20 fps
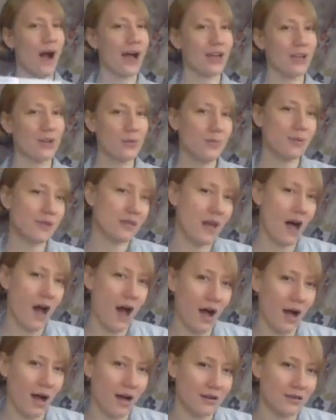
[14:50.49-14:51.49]
you
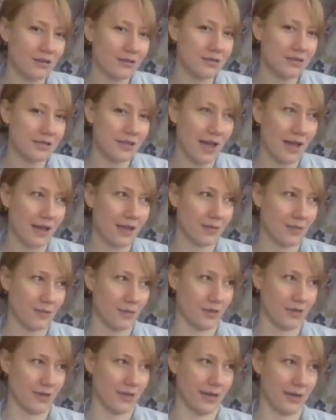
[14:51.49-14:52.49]
belong to that
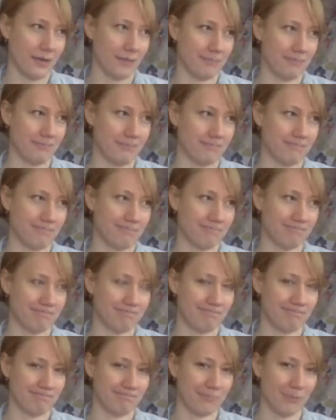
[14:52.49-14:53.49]
community.
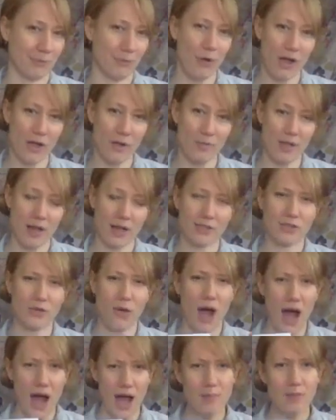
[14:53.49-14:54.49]
Why you belong. So
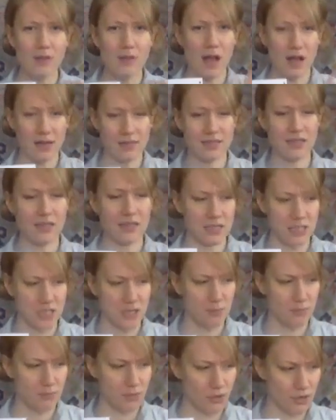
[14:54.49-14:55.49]
I belong to this
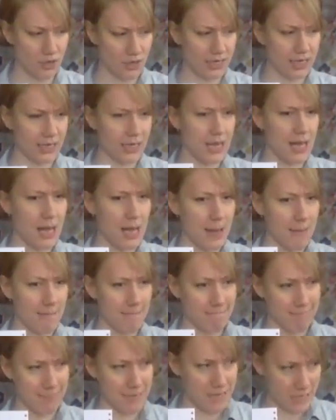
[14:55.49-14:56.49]
community
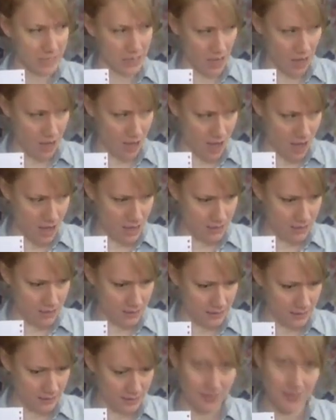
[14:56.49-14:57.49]

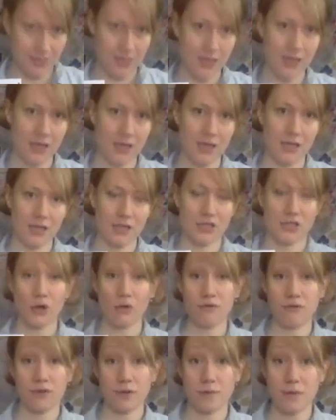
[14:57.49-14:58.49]
because, so
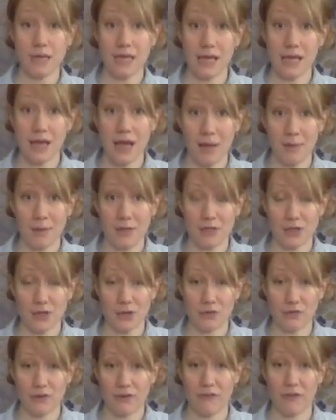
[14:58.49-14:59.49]
for me, I'm in
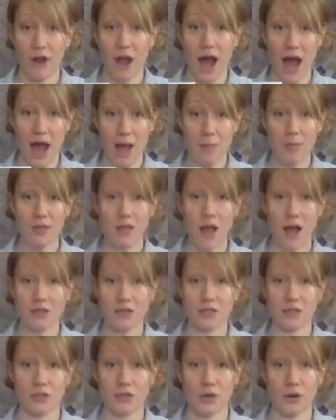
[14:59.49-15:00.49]
Turtle River. I belong
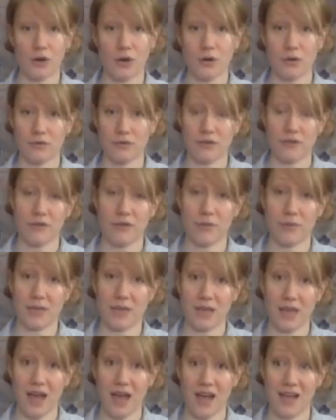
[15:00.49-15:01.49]
to Turtle River
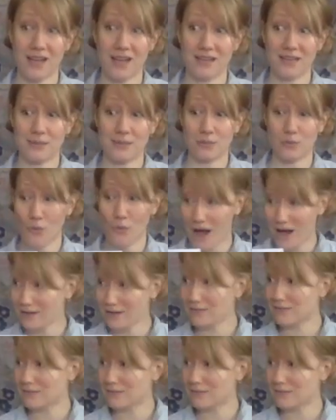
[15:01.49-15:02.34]
because, well,